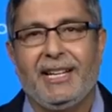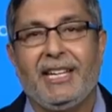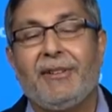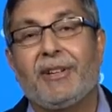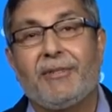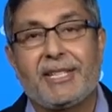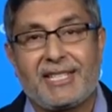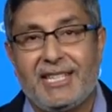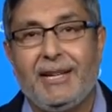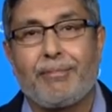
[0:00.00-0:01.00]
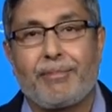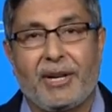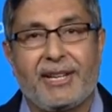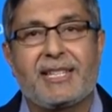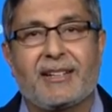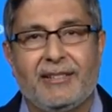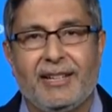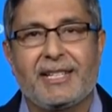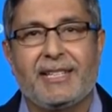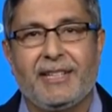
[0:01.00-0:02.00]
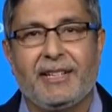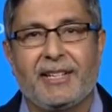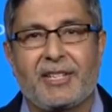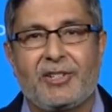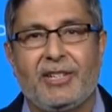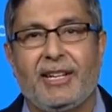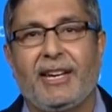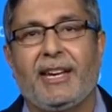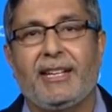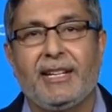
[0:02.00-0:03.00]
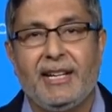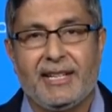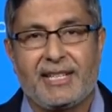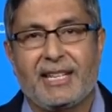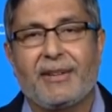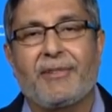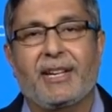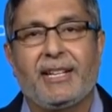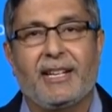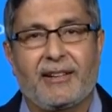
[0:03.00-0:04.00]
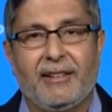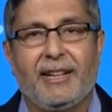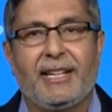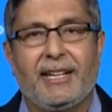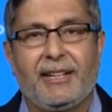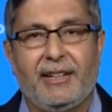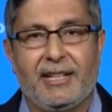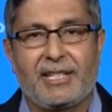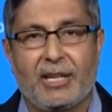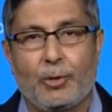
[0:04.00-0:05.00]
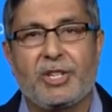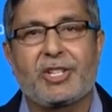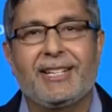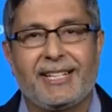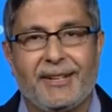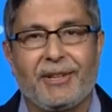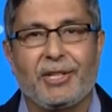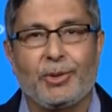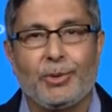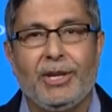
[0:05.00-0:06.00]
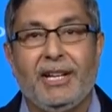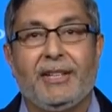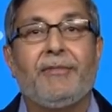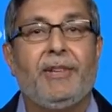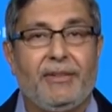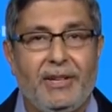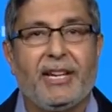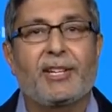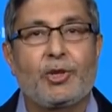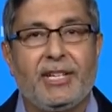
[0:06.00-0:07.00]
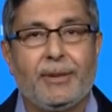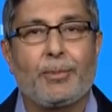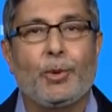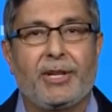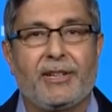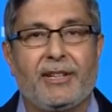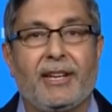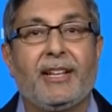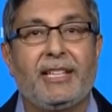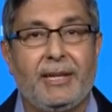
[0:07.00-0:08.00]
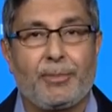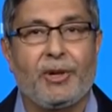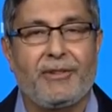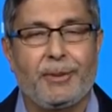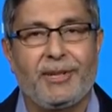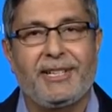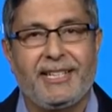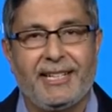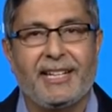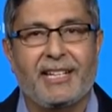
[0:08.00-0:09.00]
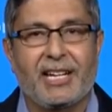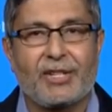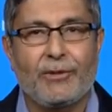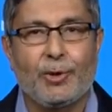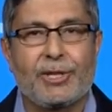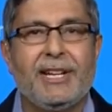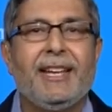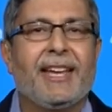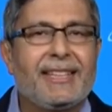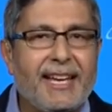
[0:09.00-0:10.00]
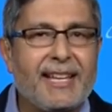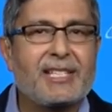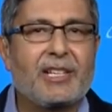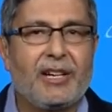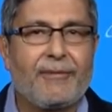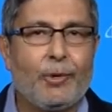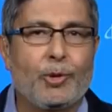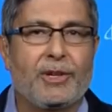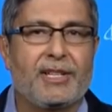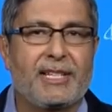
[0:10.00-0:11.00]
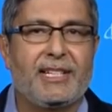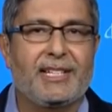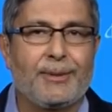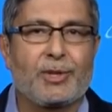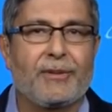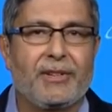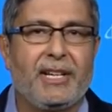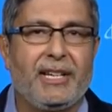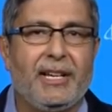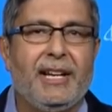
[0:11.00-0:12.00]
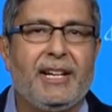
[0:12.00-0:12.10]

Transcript: even with steep price declines in the industry and significant decline in uh, sequential revenue, we actually reported healthy profitability and cash flows. And that's our focus in terms of really